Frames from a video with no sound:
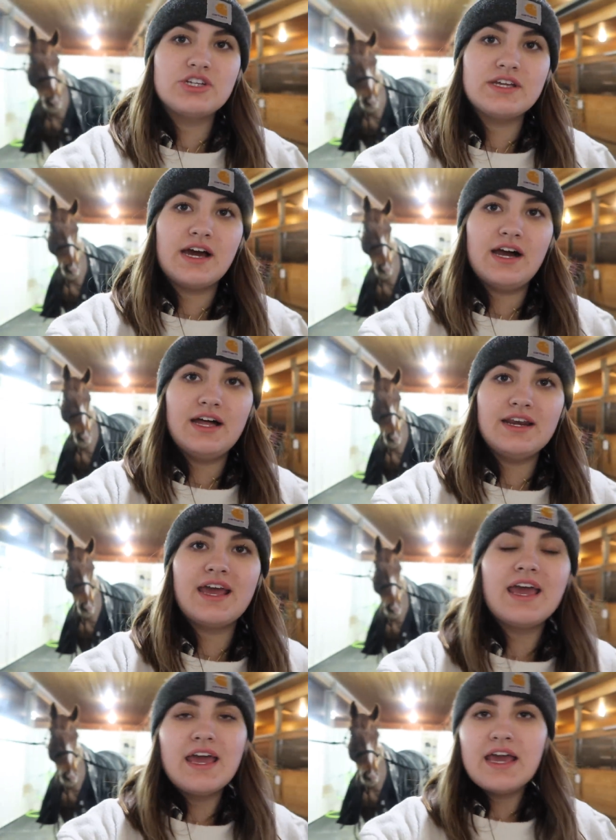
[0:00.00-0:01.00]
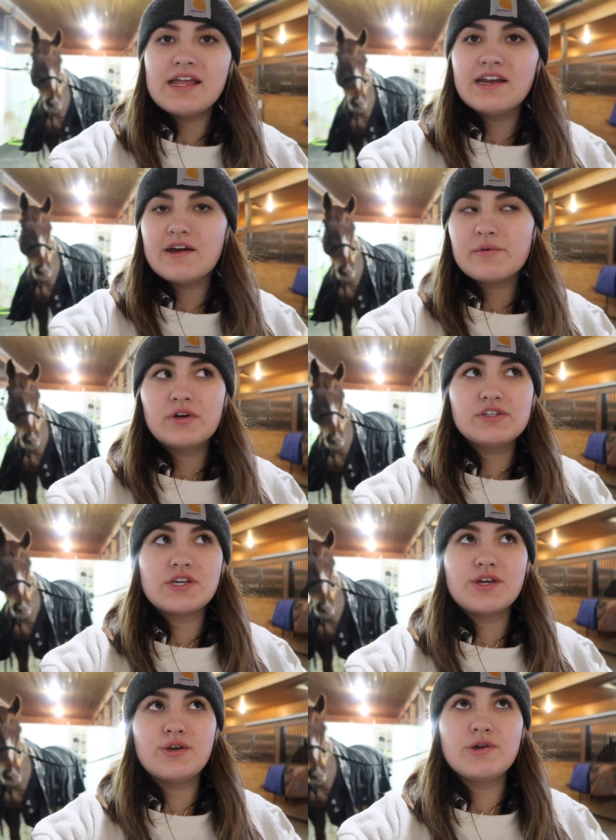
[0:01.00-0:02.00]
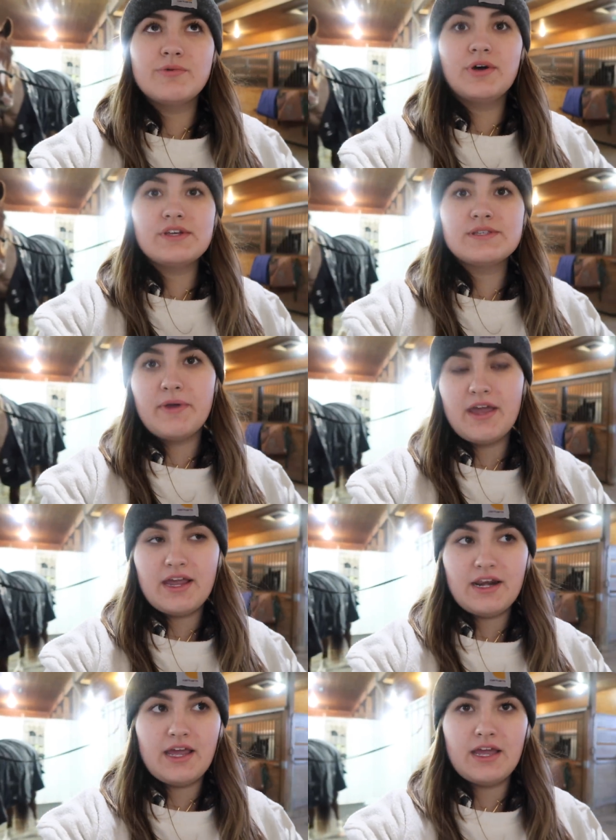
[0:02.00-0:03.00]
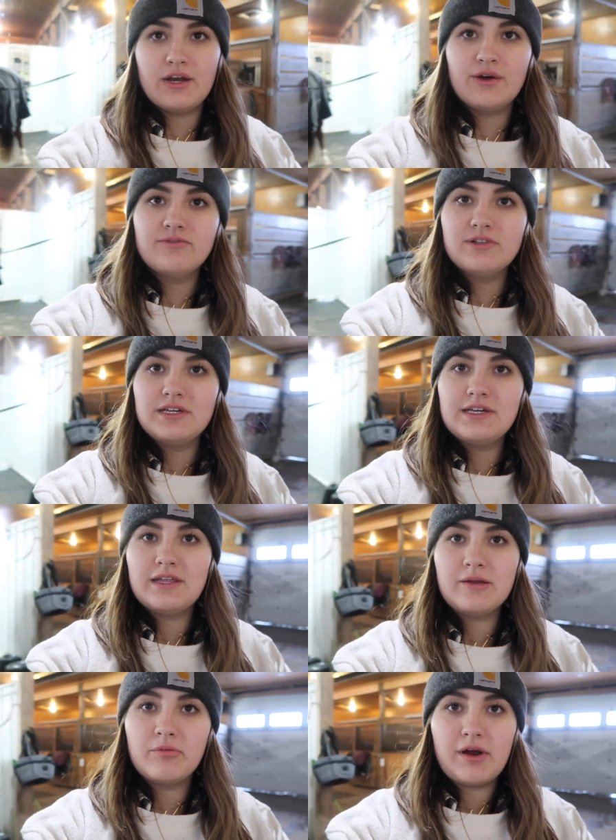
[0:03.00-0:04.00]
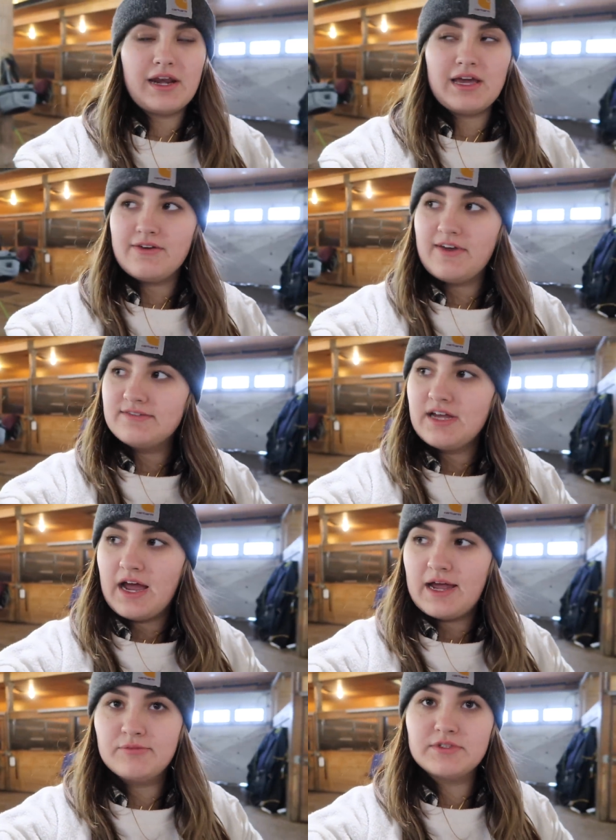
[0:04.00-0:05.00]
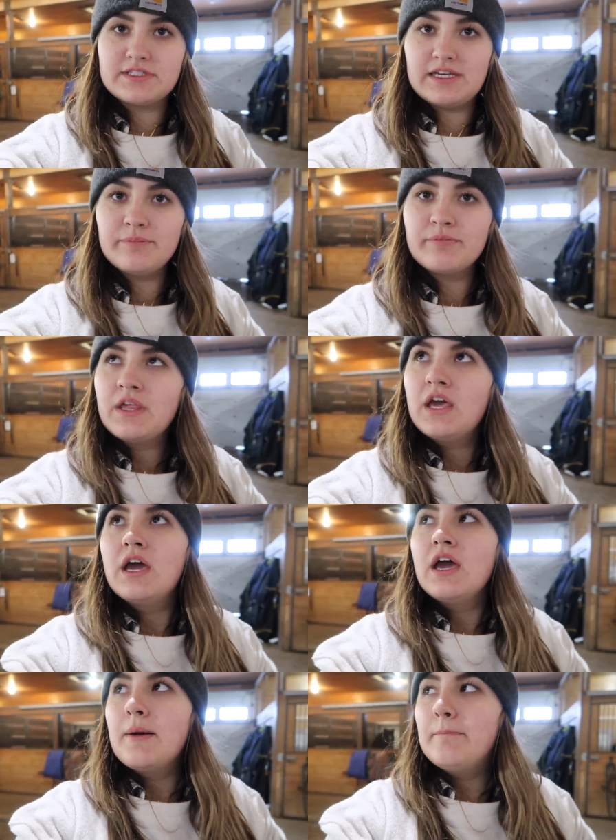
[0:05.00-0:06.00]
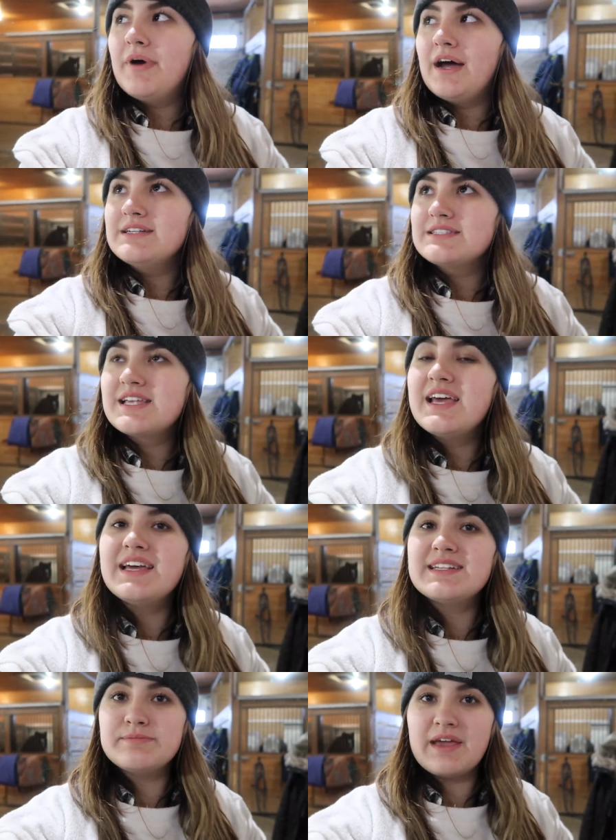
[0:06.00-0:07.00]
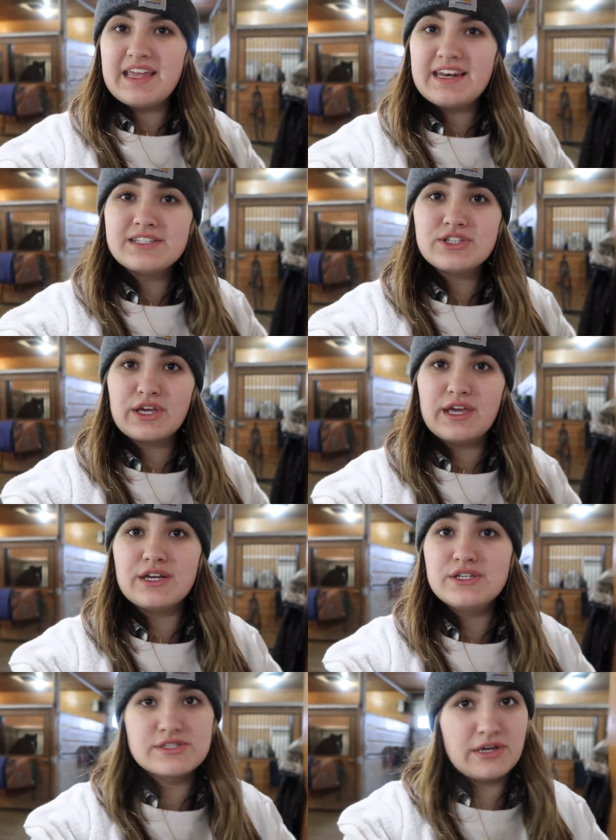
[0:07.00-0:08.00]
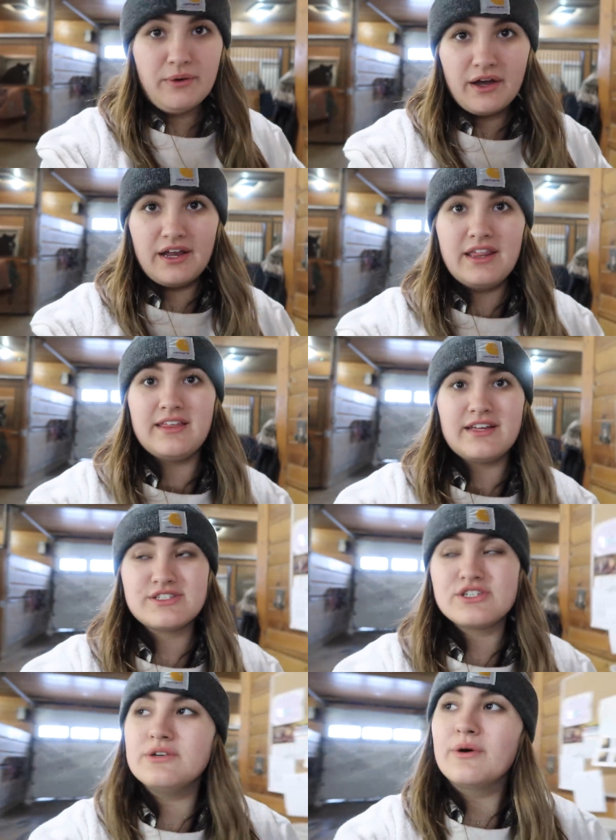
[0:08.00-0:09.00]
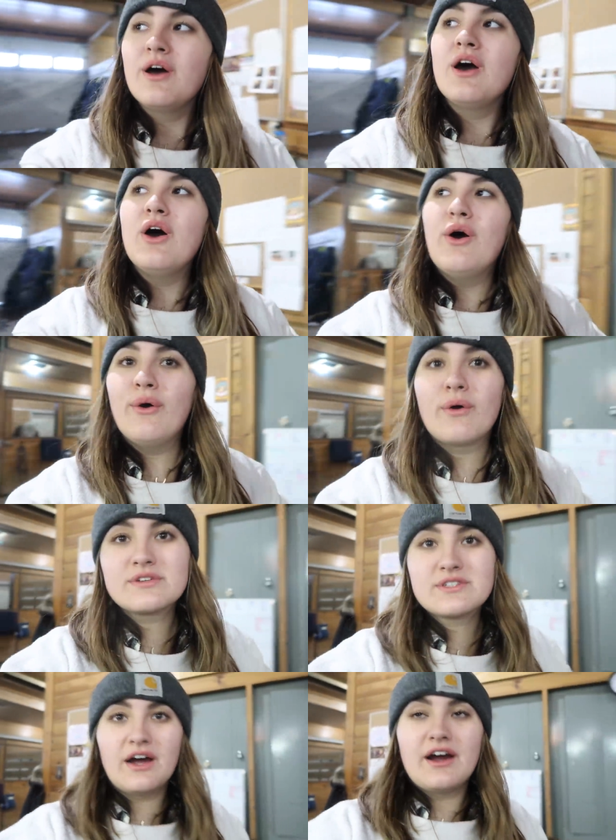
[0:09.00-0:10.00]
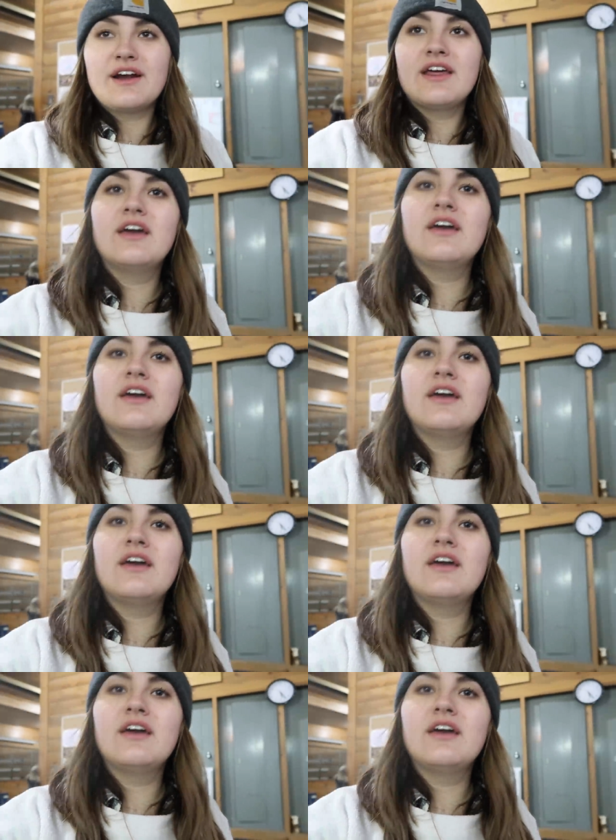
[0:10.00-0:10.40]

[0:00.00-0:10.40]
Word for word: sheet on, and now I'm going to pull his mane and hopefully like braid it if I have time. We'll see. But his mane is looking so good thanks to Horse Guard.